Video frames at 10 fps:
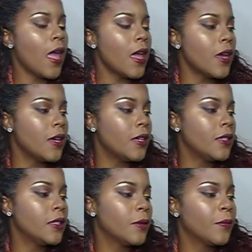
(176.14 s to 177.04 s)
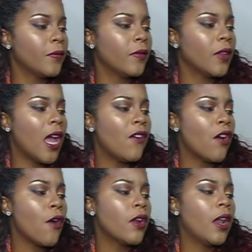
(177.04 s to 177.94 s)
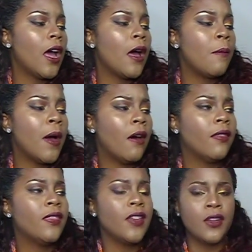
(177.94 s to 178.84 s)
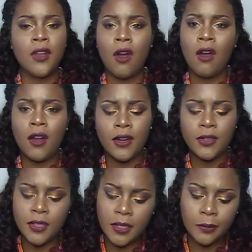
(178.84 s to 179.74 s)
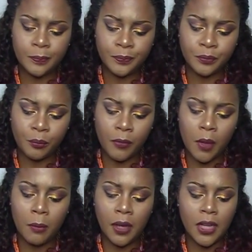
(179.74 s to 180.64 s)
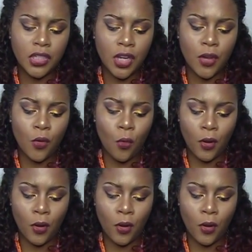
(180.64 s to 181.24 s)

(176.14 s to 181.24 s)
And I've heard a lot about the NARS blush in